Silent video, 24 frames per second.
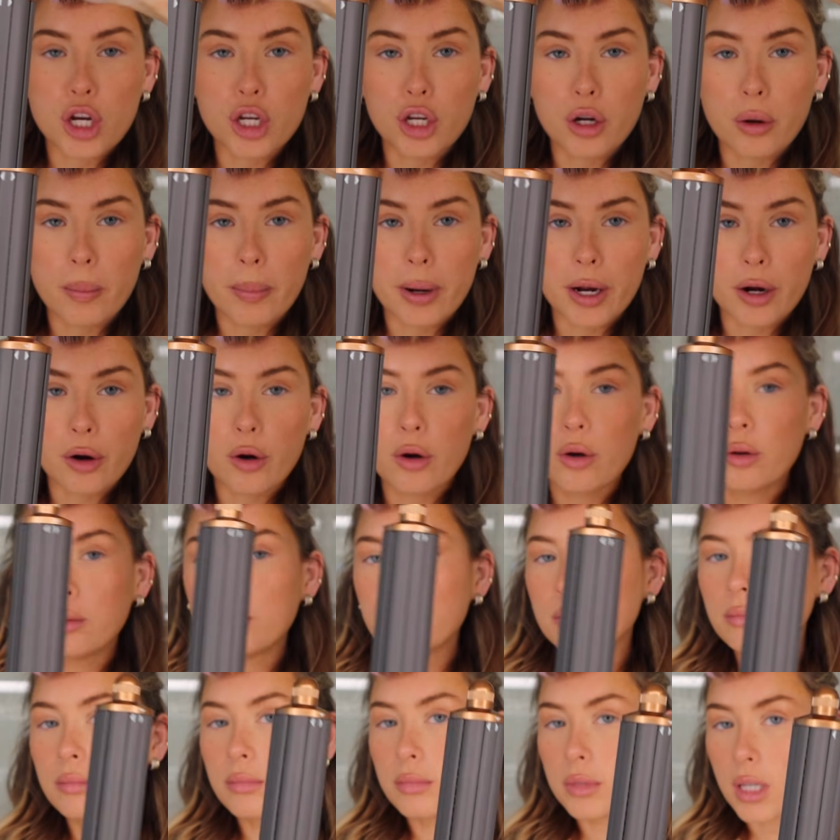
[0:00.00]
your
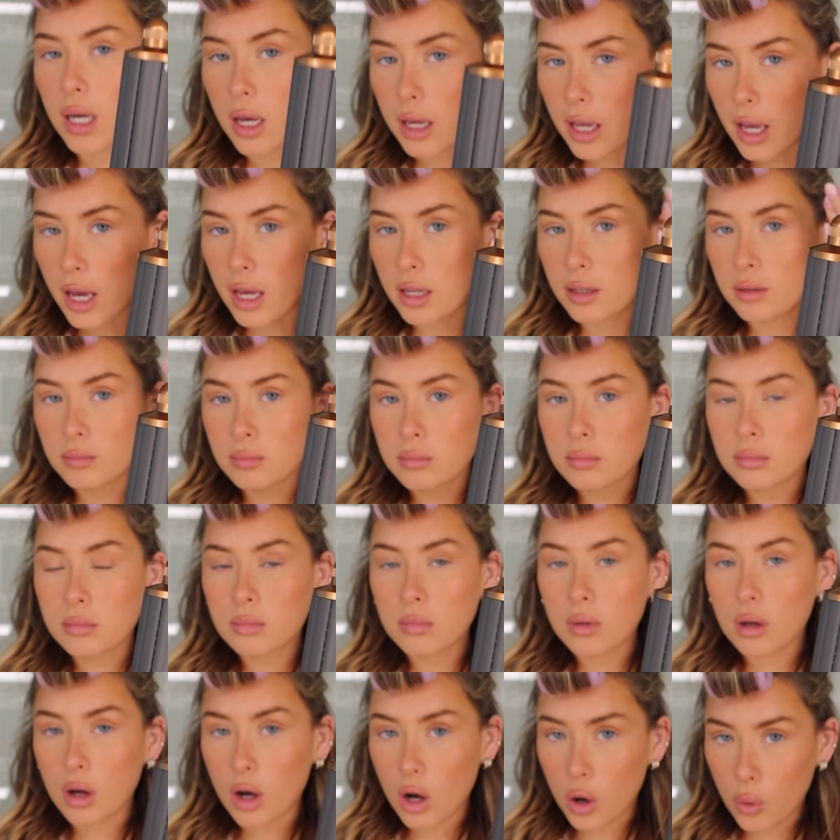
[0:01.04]
barrel. Again,
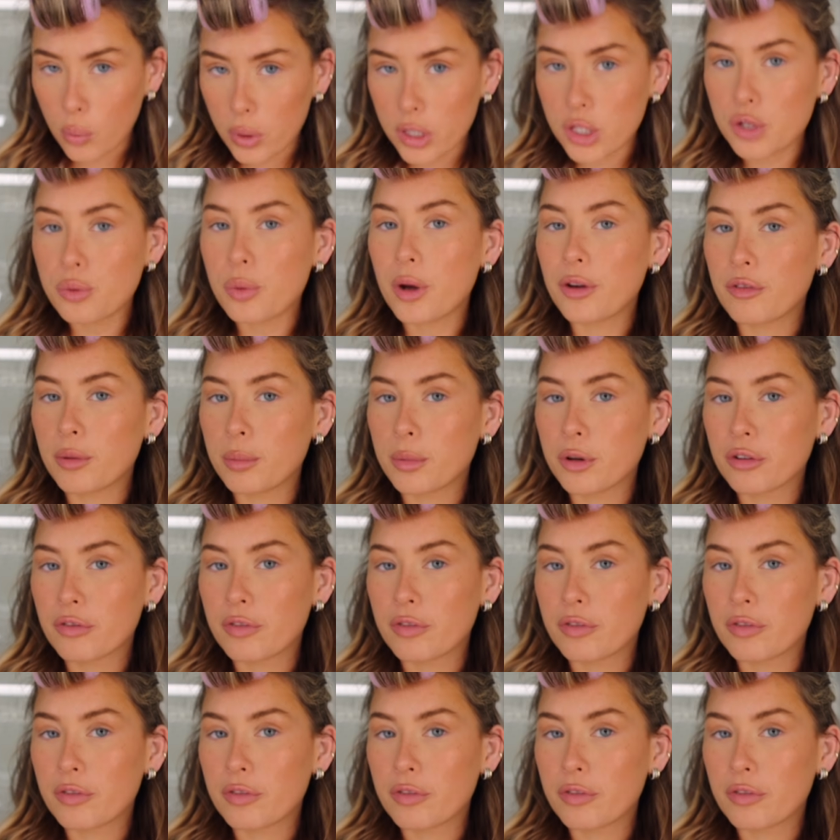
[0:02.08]
always away from your